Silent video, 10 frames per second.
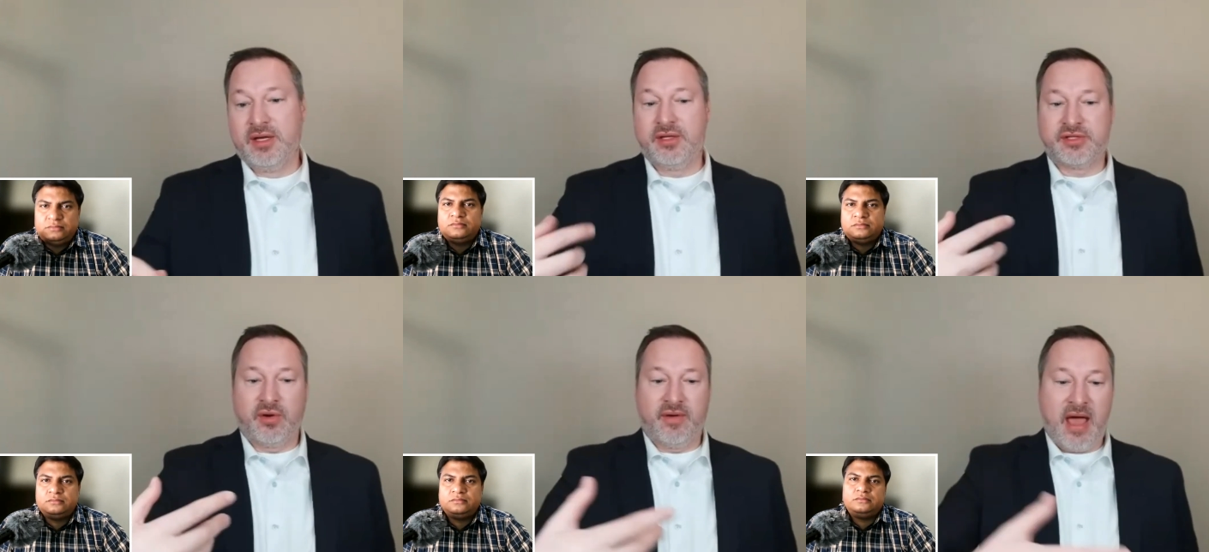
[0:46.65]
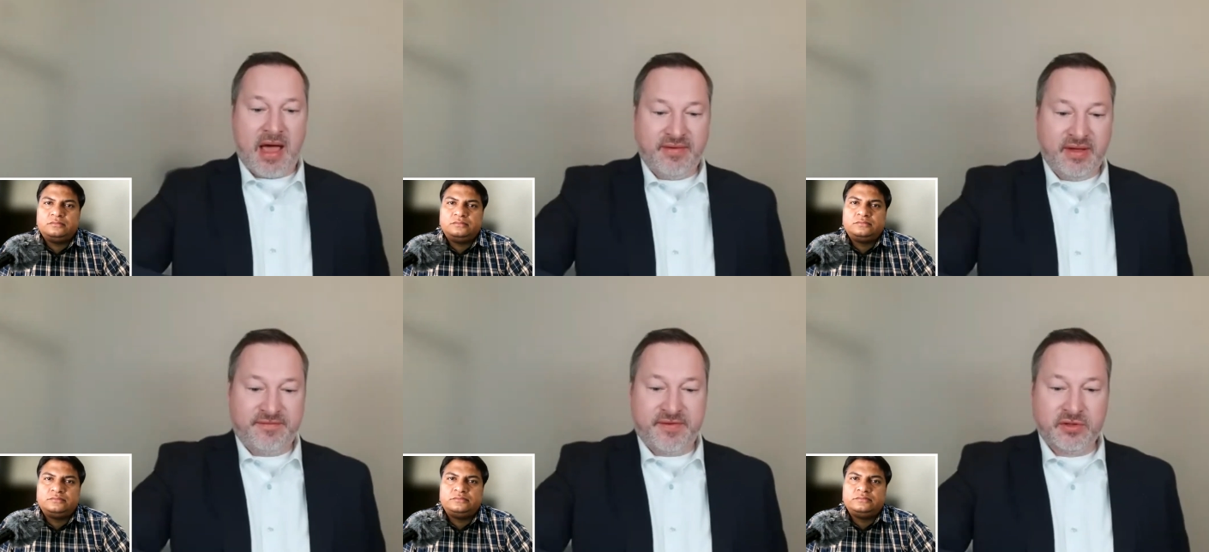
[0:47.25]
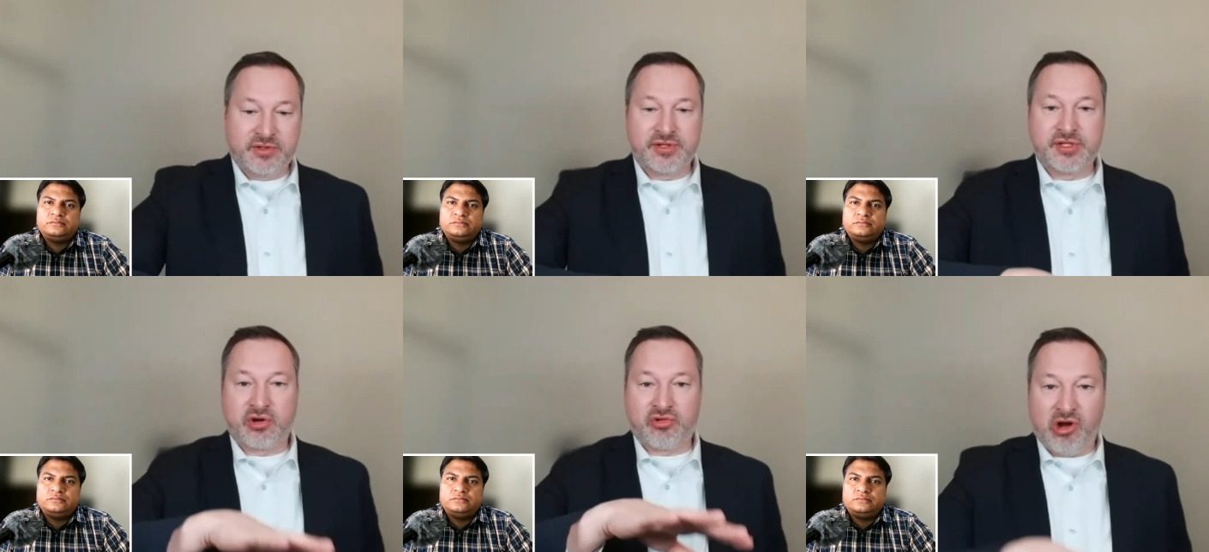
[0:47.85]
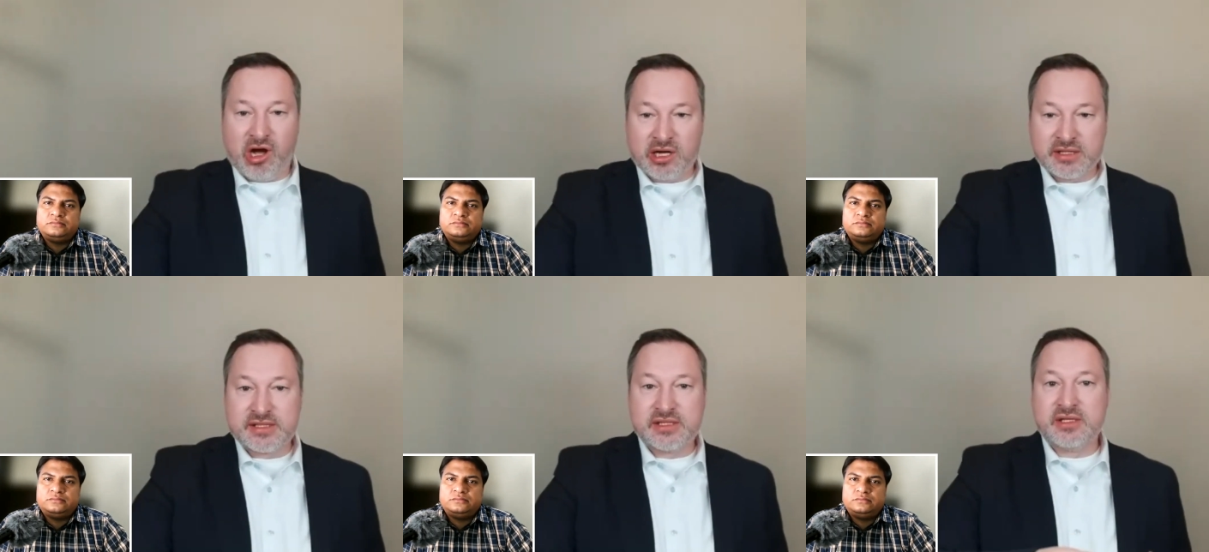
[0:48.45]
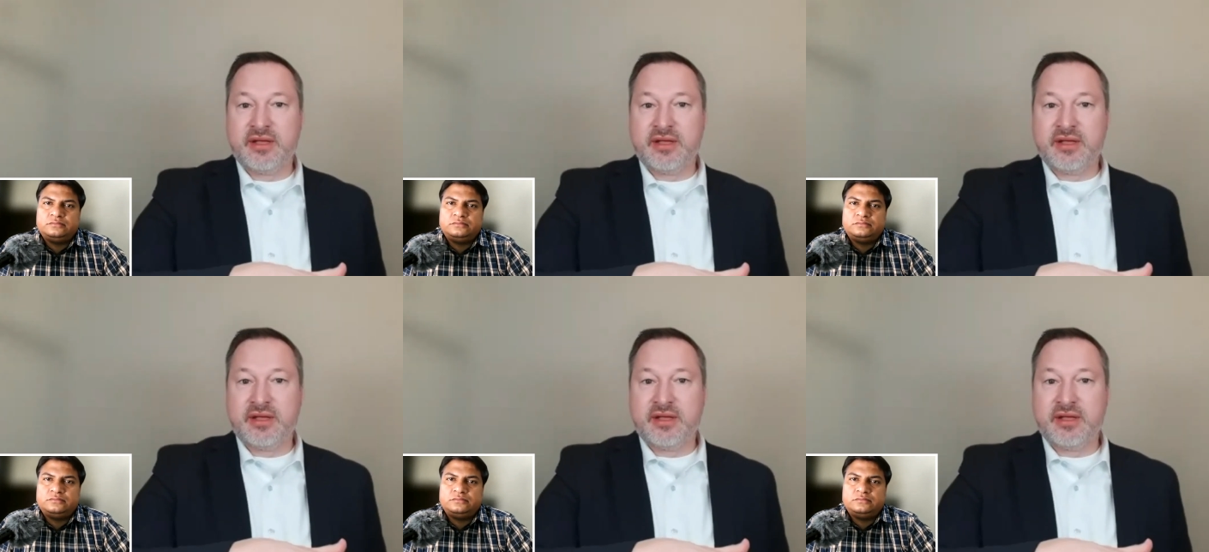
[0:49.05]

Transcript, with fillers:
Speaker 1: So having filters across